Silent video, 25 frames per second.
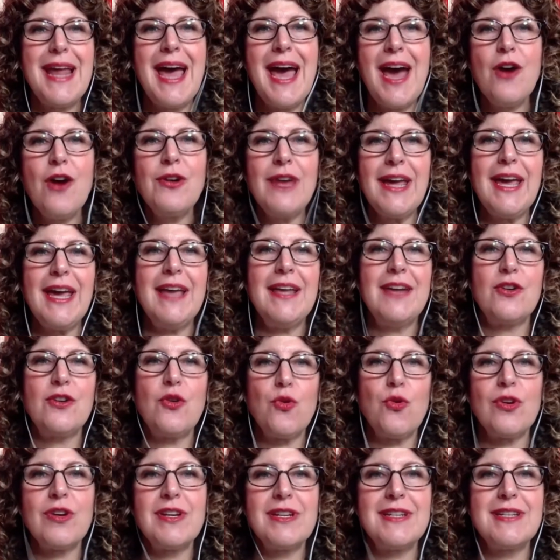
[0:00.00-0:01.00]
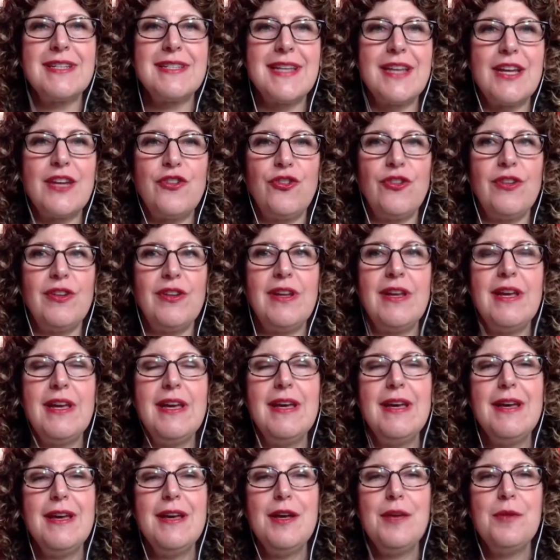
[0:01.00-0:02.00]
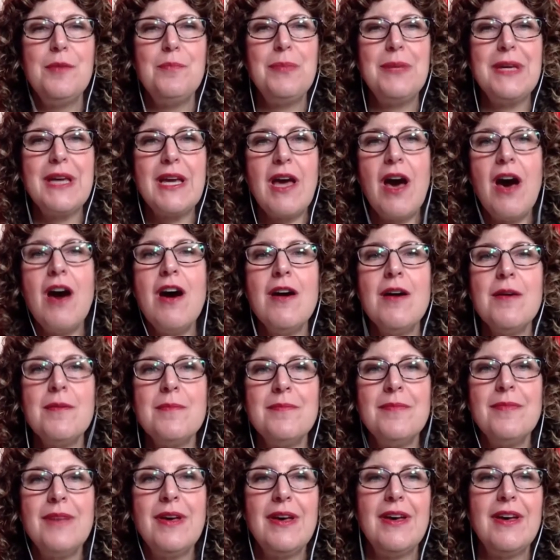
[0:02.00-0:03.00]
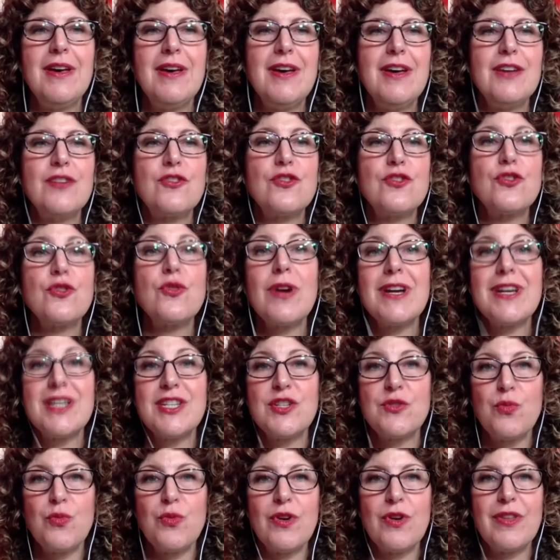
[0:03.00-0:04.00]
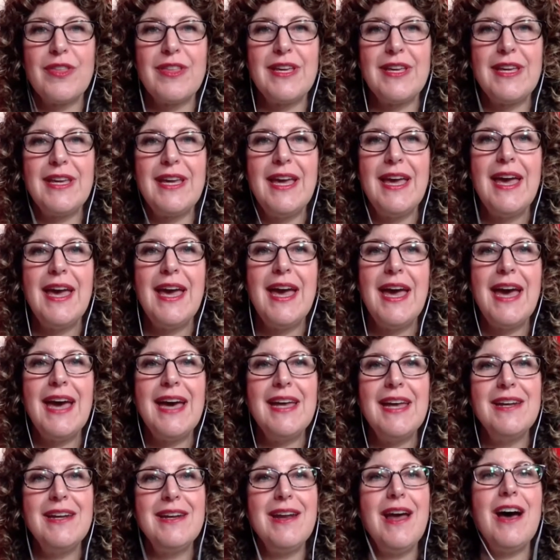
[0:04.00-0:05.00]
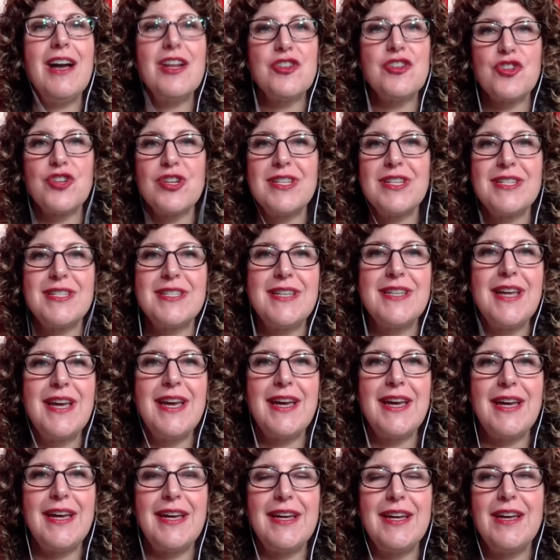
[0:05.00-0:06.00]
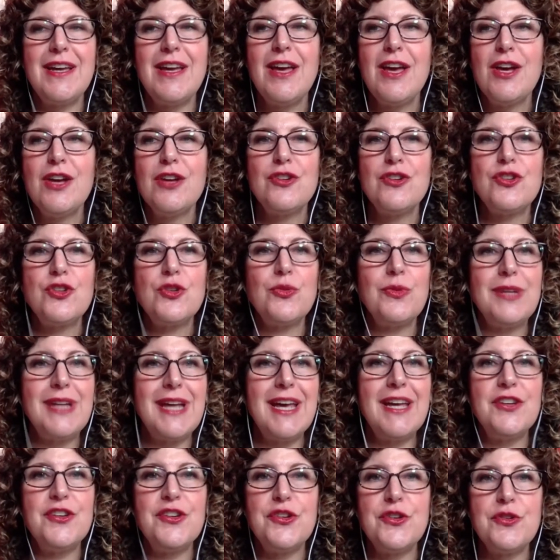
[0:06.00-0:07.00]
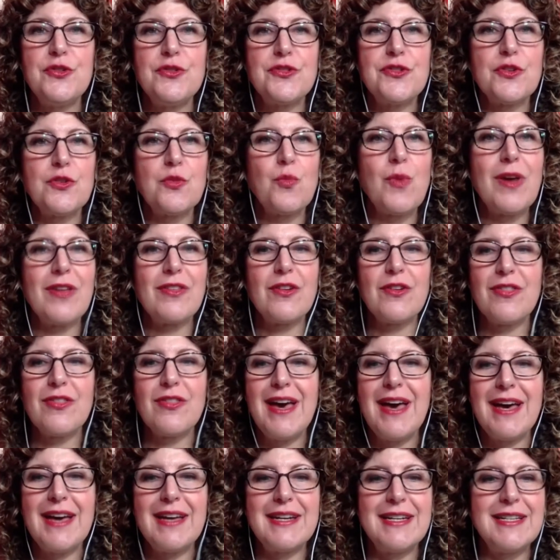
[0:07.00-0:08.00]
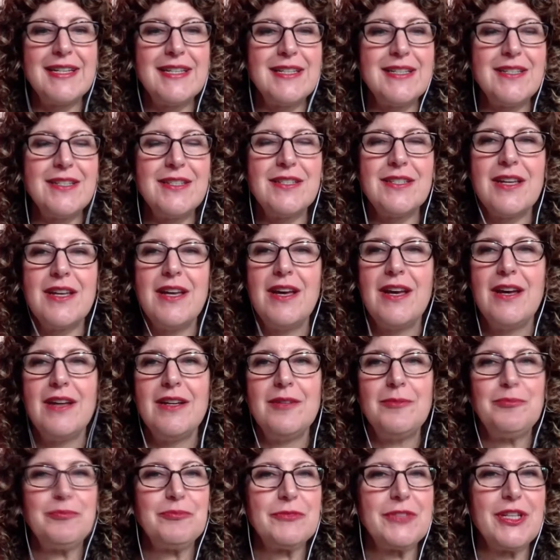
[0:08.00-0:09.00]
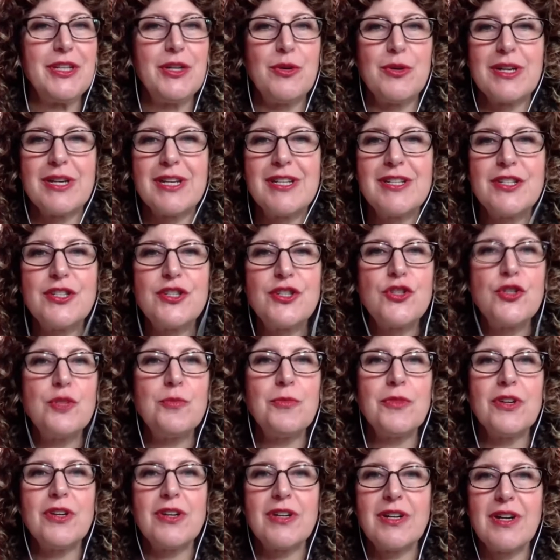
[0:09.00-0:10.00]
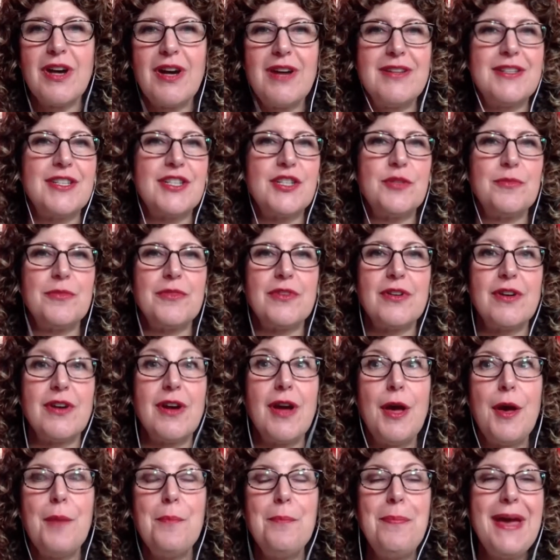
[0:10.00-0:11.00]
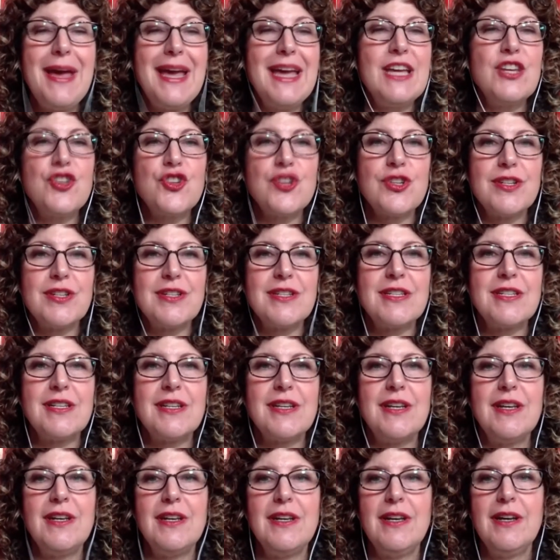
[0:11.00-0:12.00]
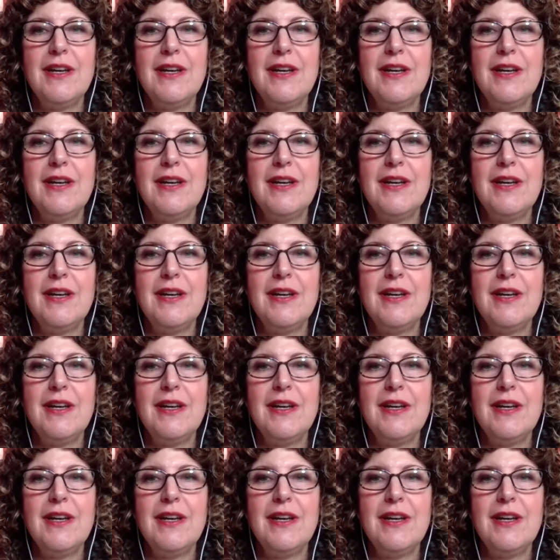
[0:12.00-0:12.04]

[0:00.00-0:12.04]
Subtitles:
I mean, how can an organization become trustworthy and not just say to an end user, whether that is, you know, a consumer, customer, patient,